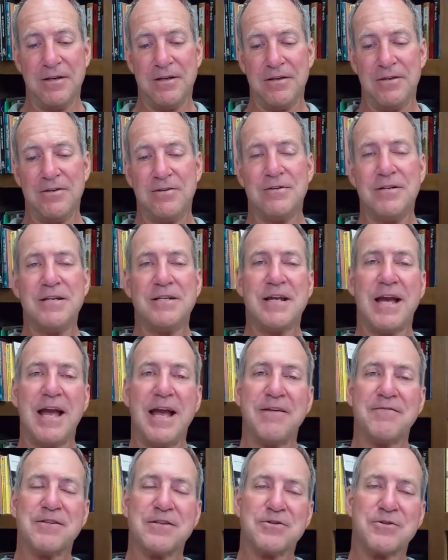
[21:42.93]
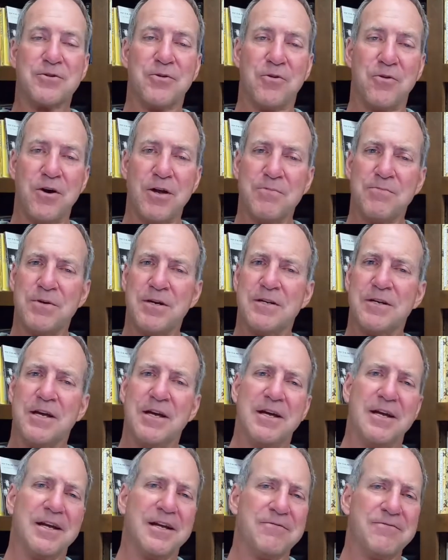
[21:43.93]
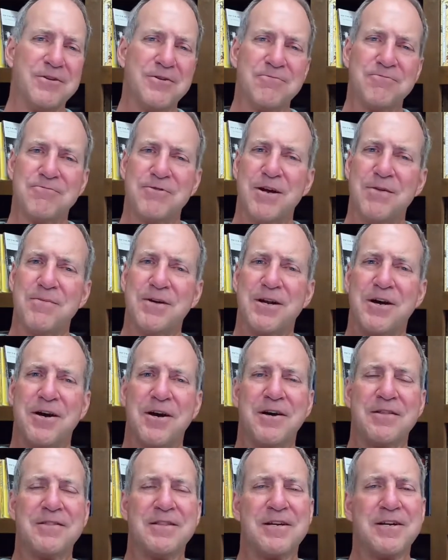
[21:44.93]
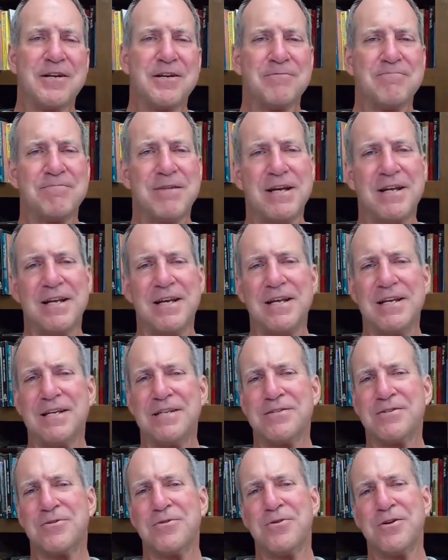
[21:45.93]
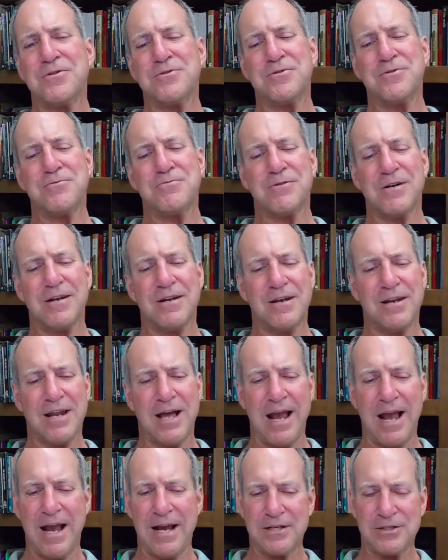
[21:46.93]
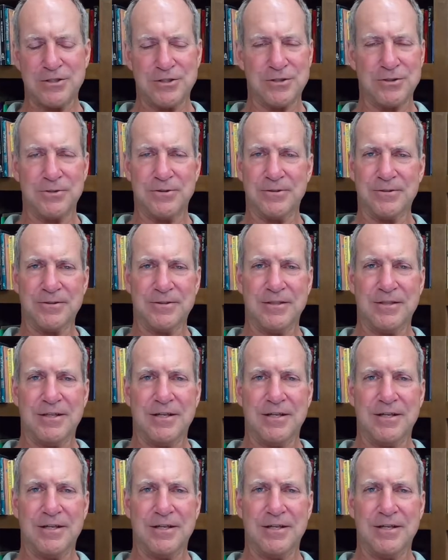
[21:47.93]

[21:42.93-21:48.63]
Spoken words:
You need to have this ointment, and if you rub it on there, man, it is going to relax you.